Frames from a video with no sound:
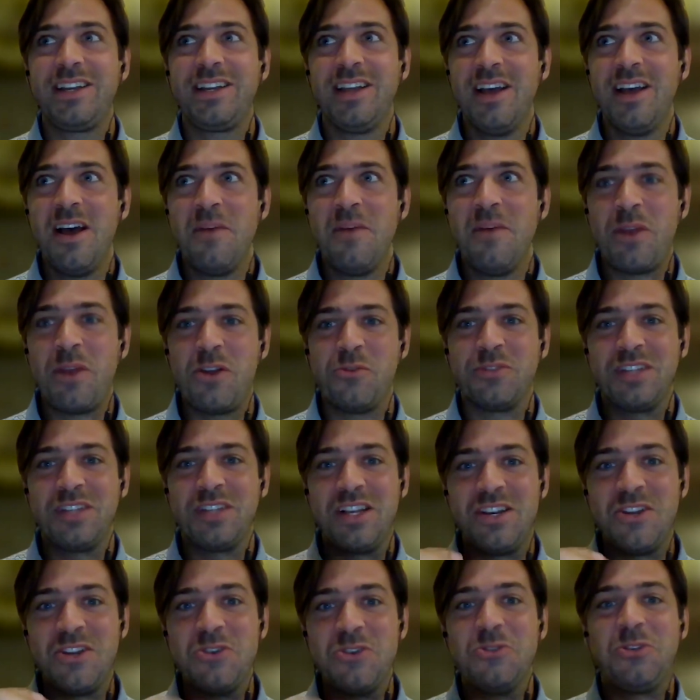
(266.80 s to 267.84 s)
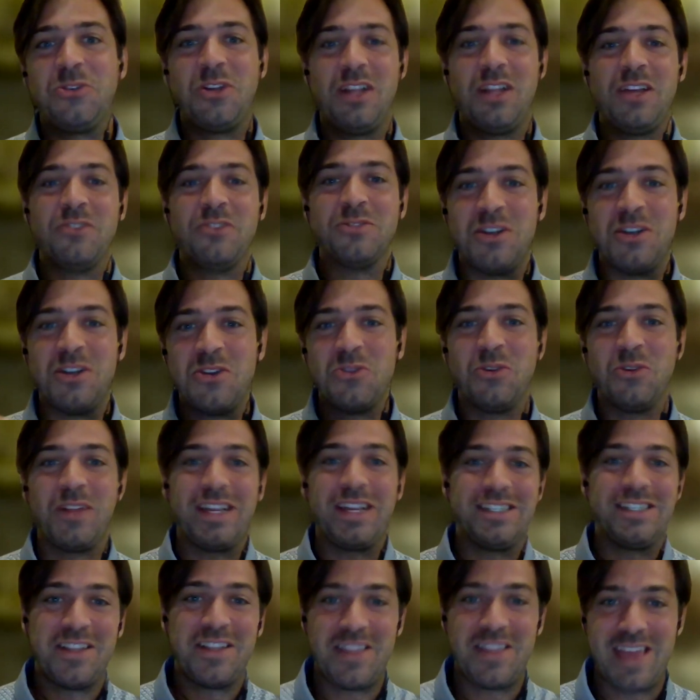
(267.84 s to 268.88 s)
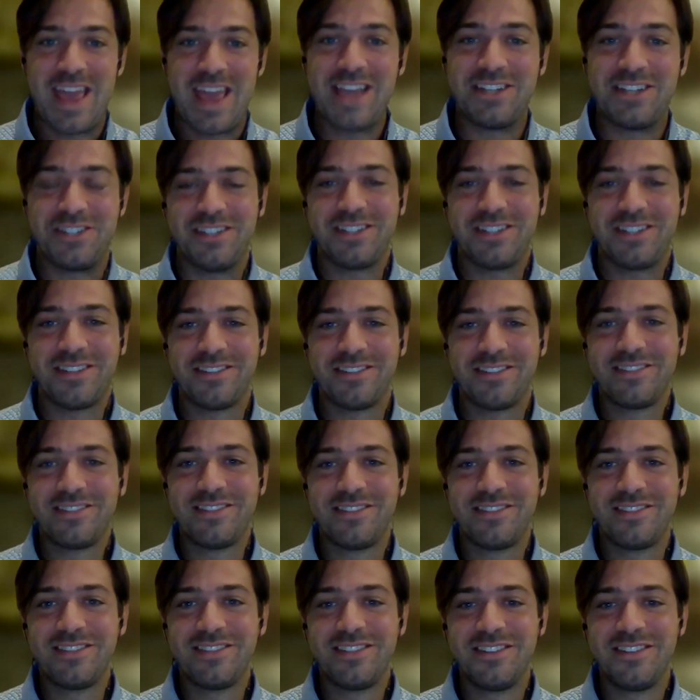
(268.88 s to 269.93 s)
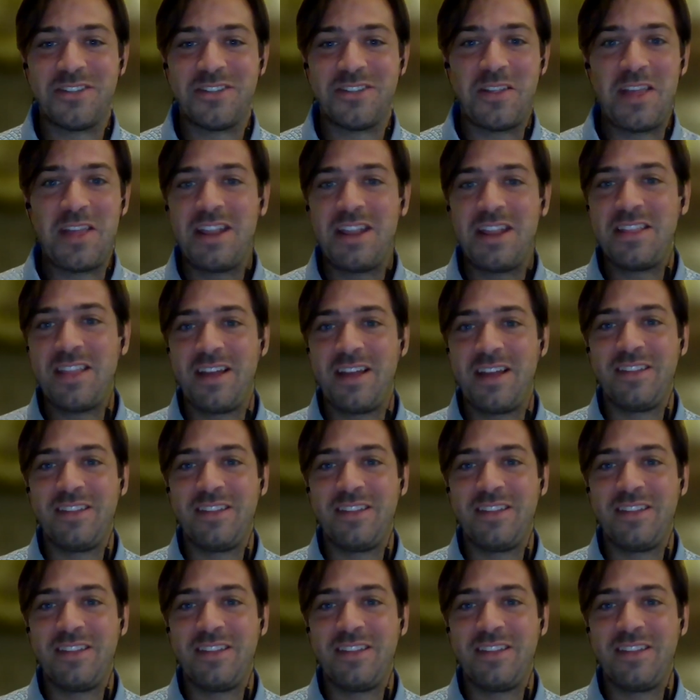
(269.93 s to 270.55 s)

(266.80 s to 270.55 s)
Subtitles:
lead, but it was a new lead to the agent. So they,